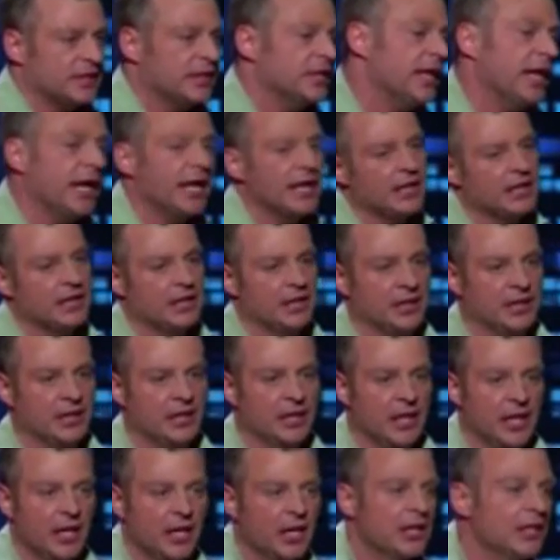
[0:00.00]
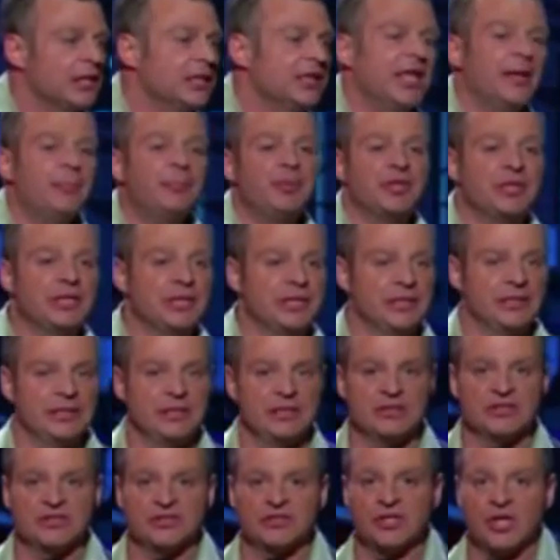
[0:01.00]
Canadian,
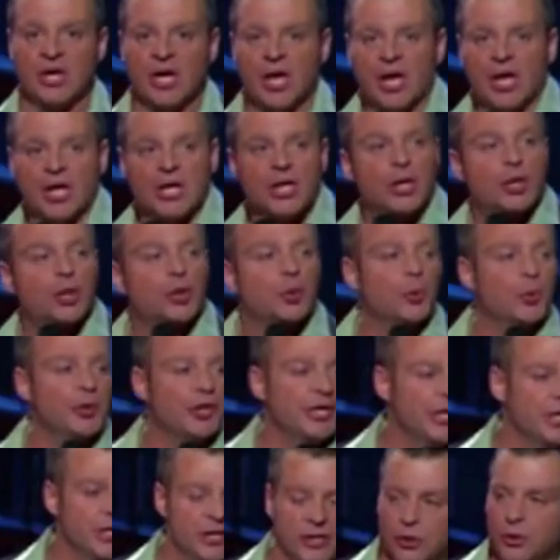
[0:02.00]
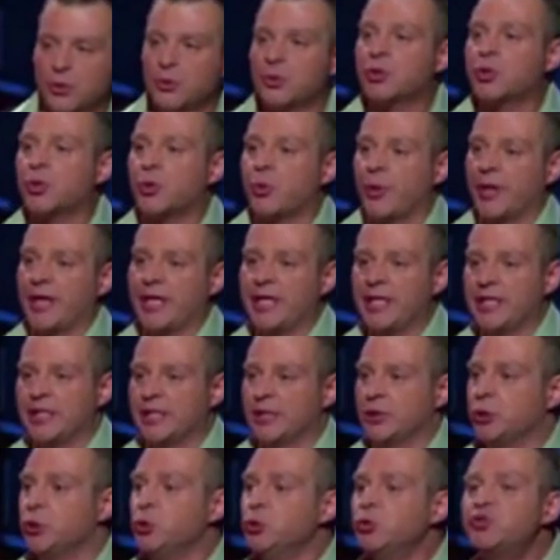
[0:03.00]
Lebanese, Greek,
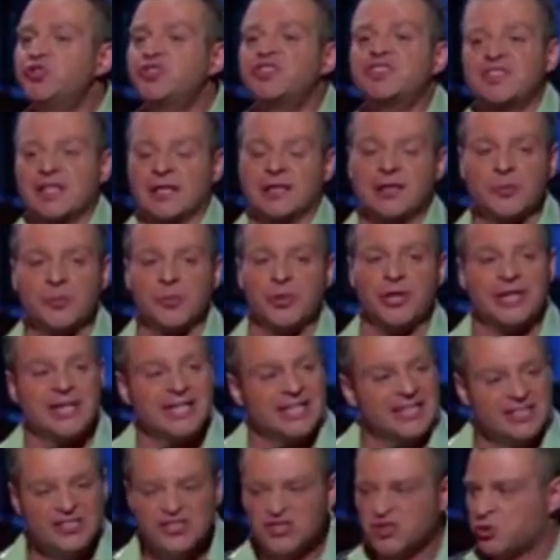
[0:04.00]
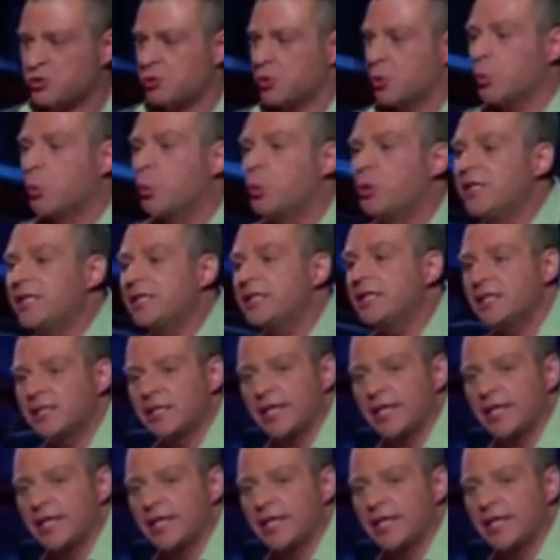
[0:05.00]
Ukrainian, you celebrate Easter a week